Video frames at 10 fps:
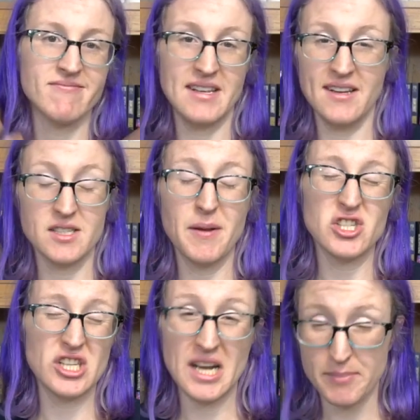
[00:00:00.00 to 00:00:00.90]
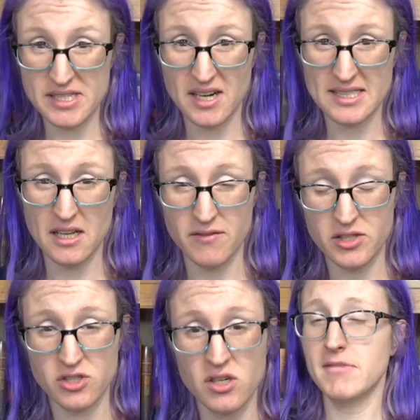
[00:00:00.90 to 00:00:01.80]
especially in episodic
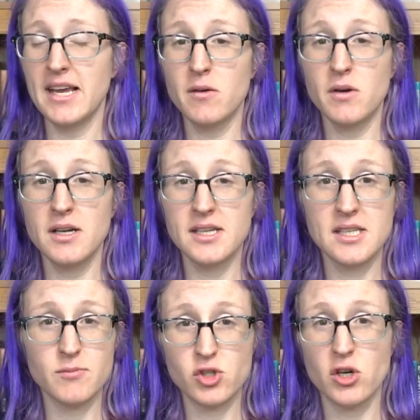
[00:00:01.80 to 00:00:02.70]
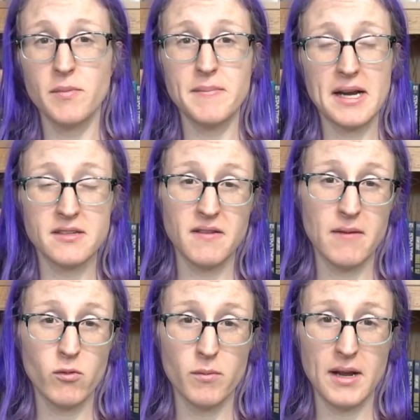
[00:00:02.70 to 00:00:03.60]
television. Take it what it is. I'm sure it'll be back to
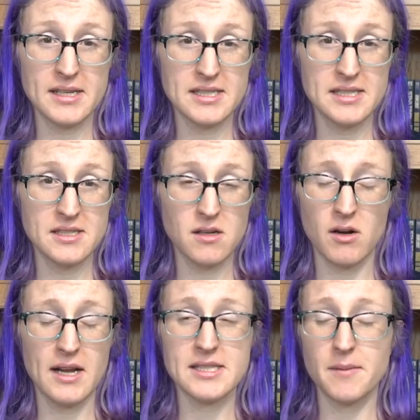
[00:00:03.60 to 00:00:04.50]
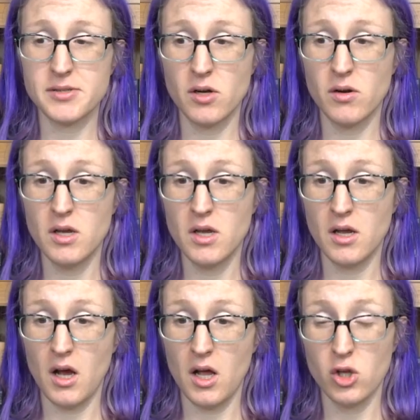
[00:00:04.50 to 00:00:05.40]
fine form next season or next episode.
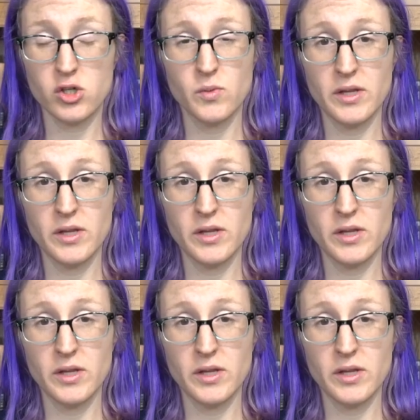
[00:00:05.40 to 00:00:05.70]
Looks